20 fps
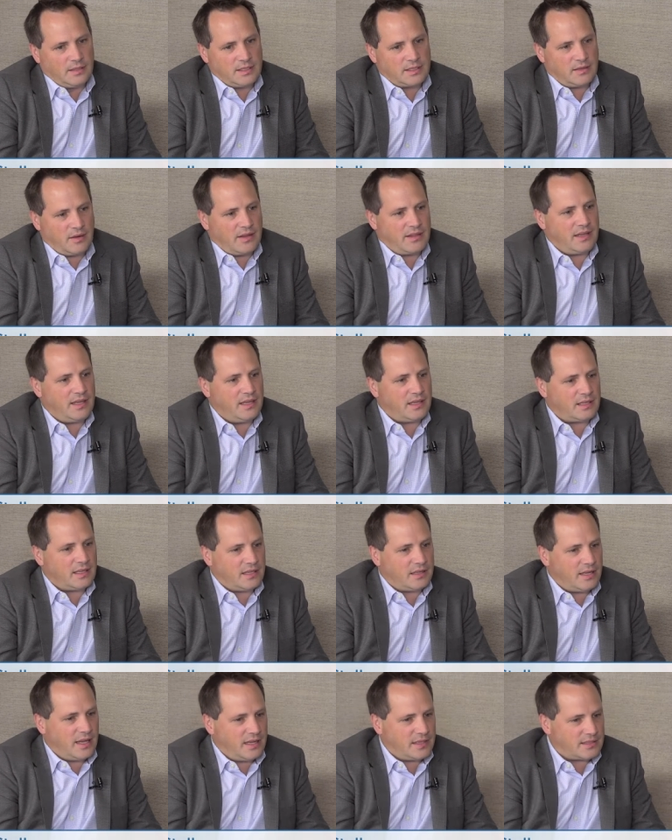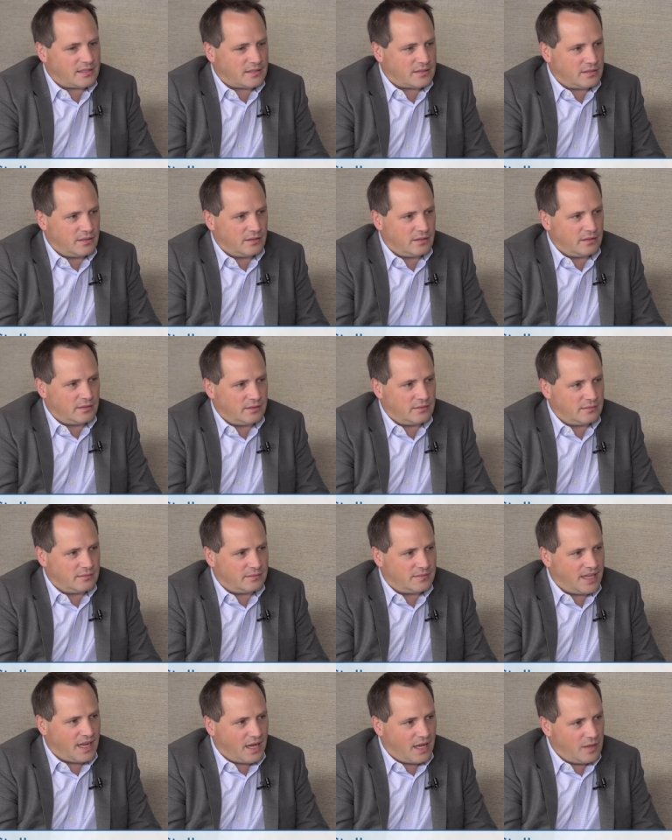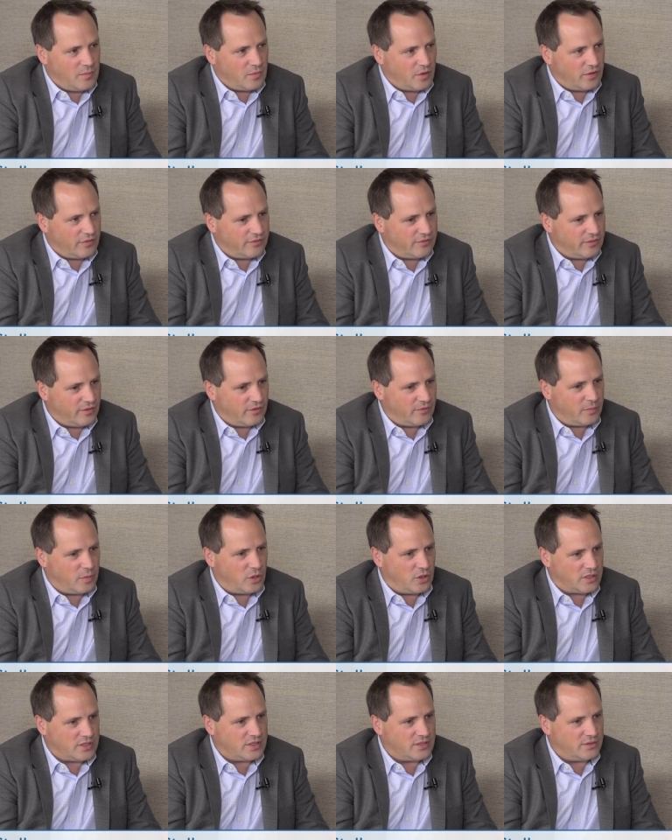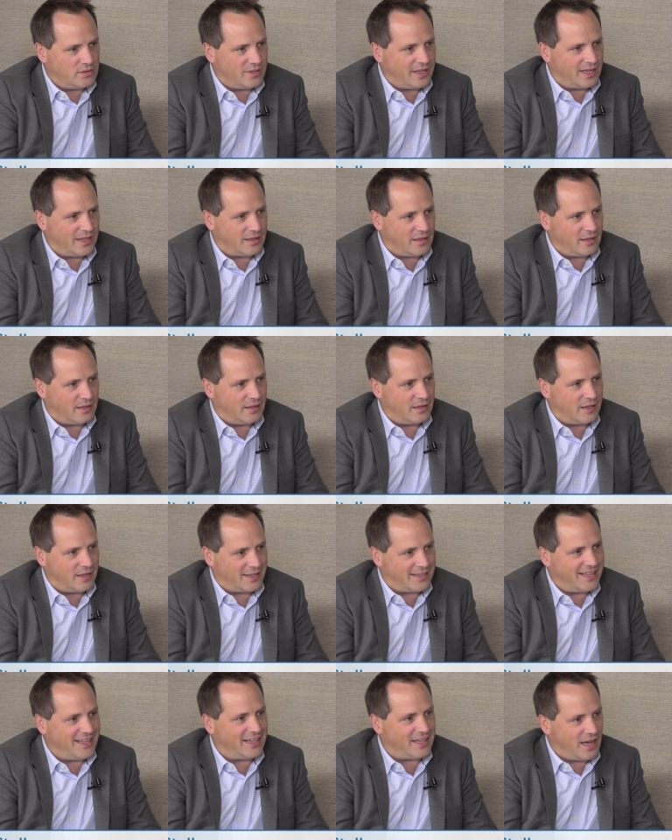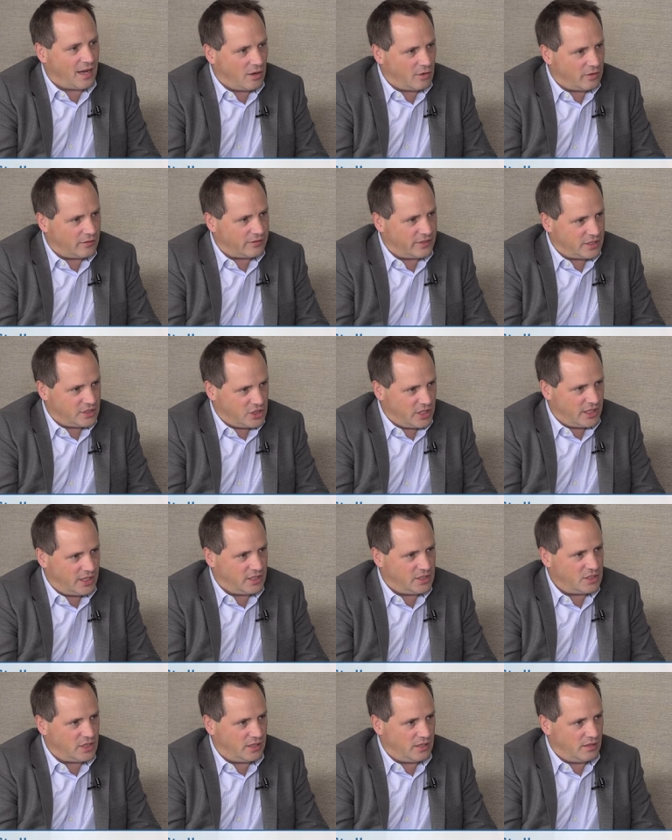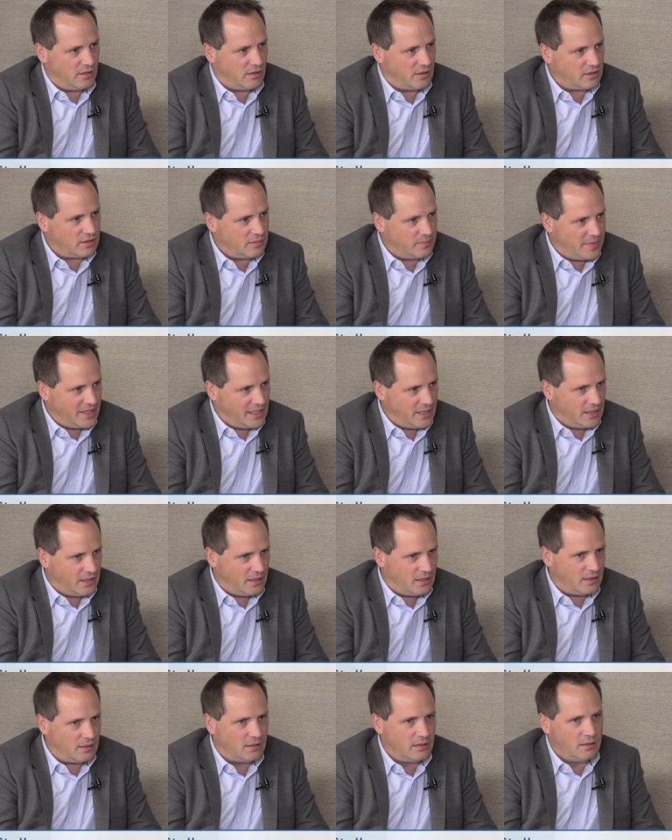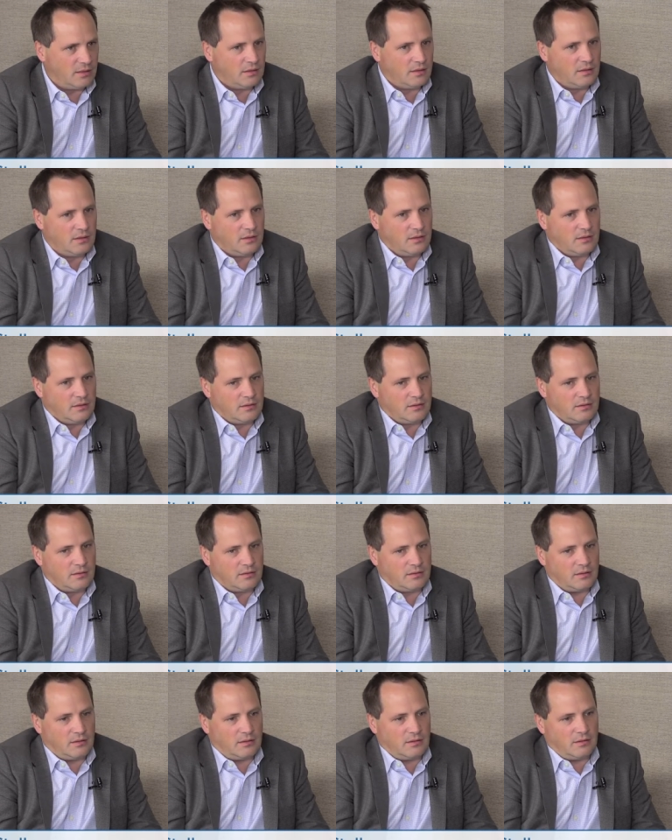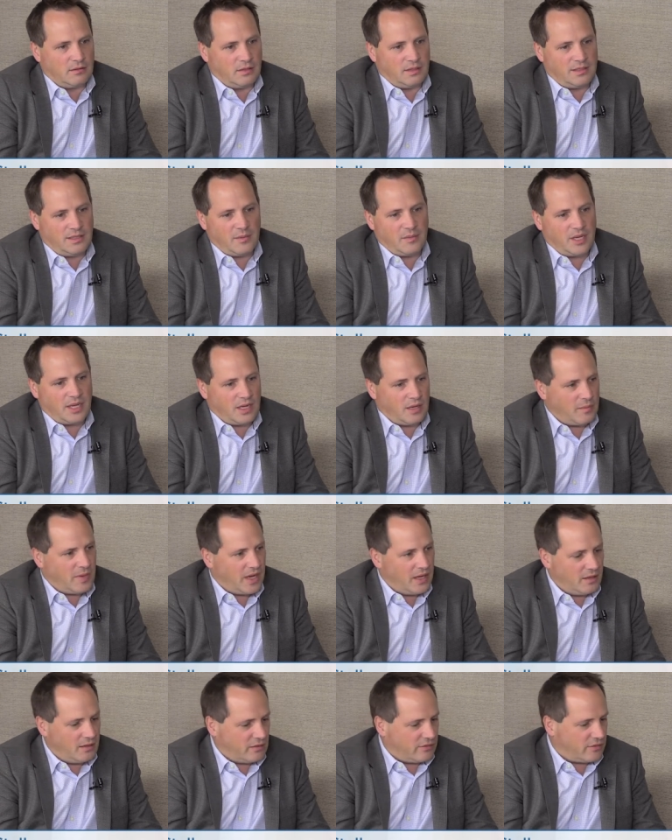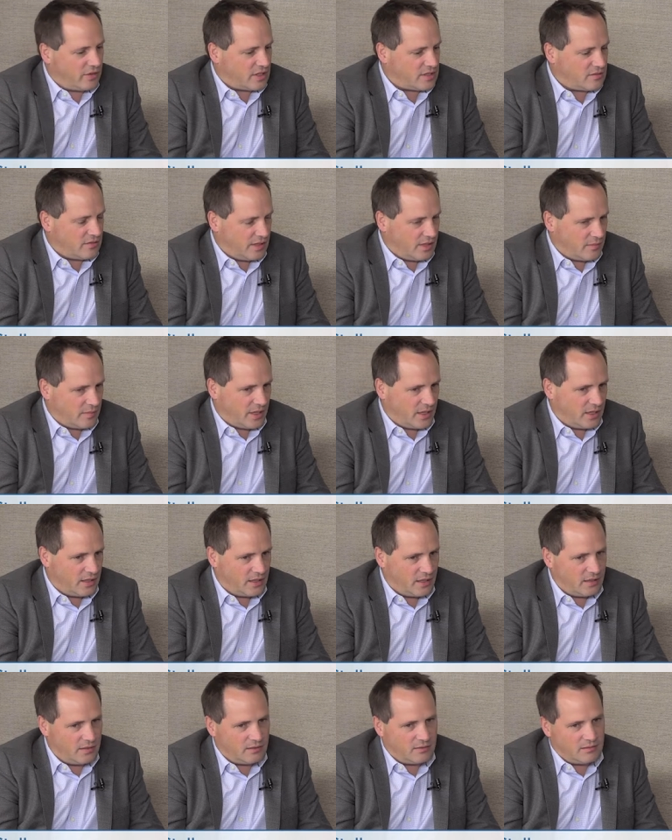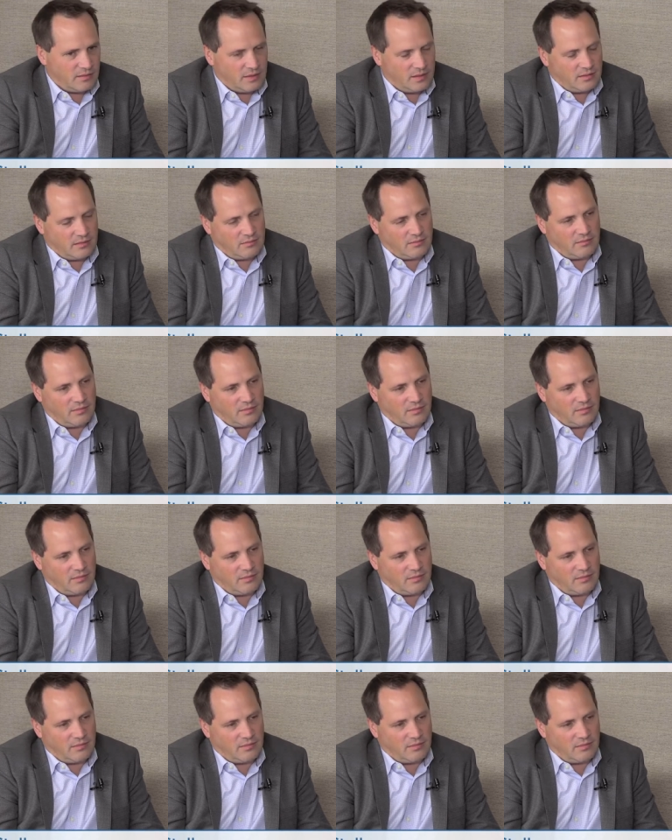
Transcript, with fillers: so I think it, it takes a certain type of, of person to get a, a kick out of the change and not be intimidated by it or frustrated by it. And, and